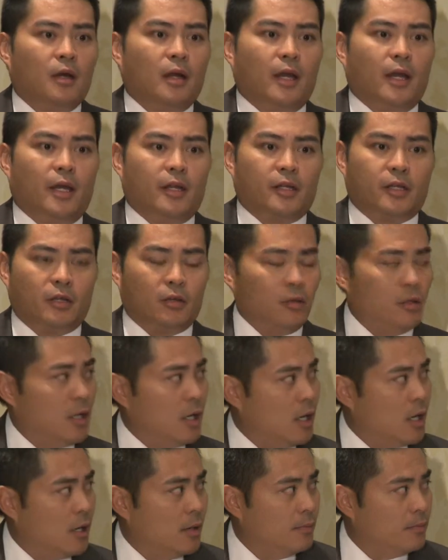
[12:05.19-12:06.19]
It can
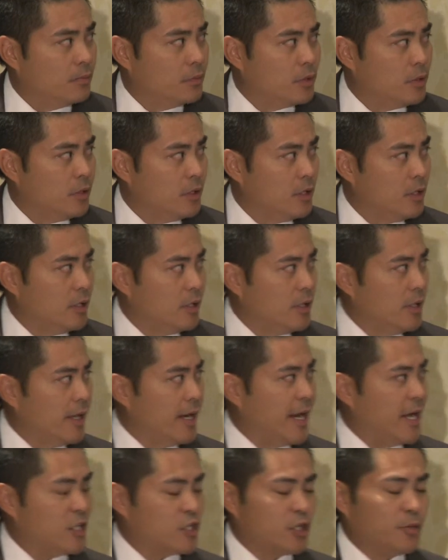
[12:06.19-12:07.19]

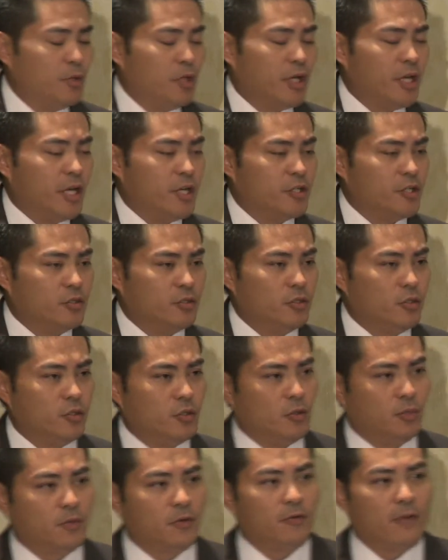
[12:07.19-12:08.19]
enhance communication
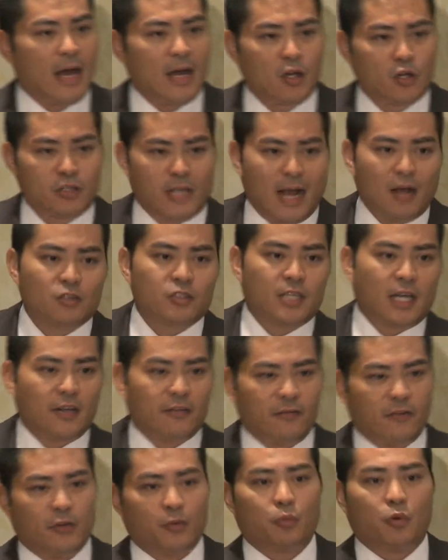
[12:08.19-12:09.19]
to providers outside
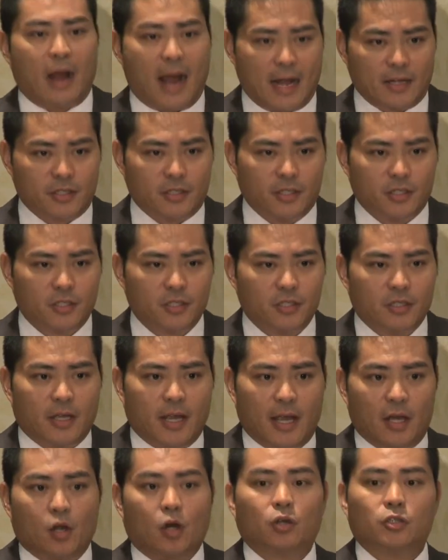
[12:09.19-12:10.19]
of your practice,
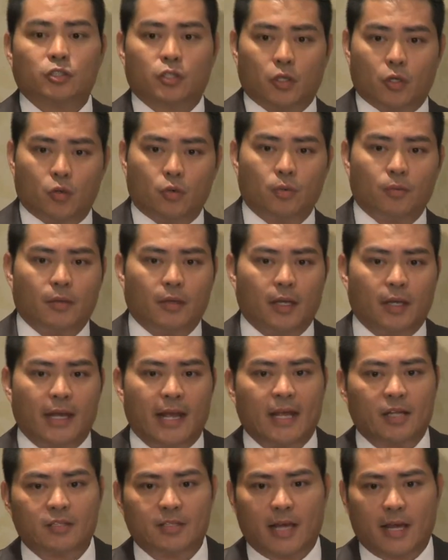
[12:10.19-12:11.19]
and also
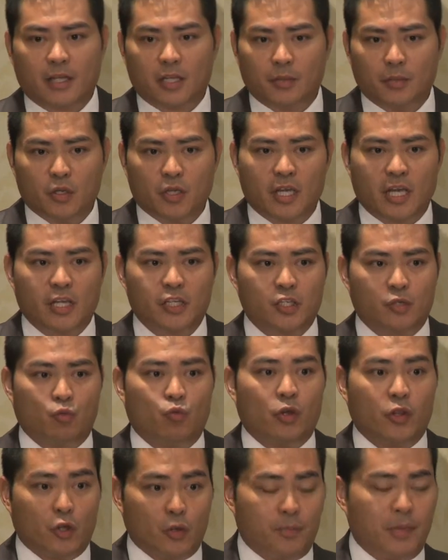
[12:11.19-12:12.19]
enhance that communication
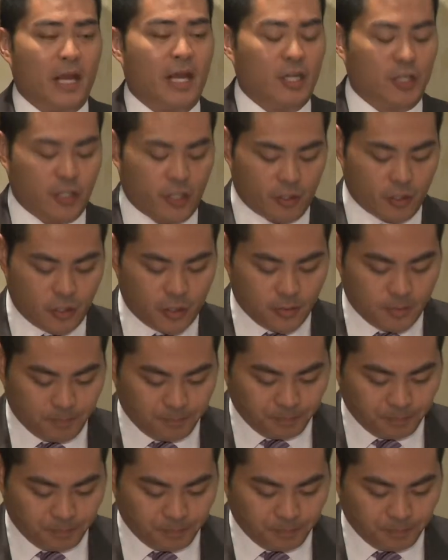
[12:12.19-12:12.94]
with your patients.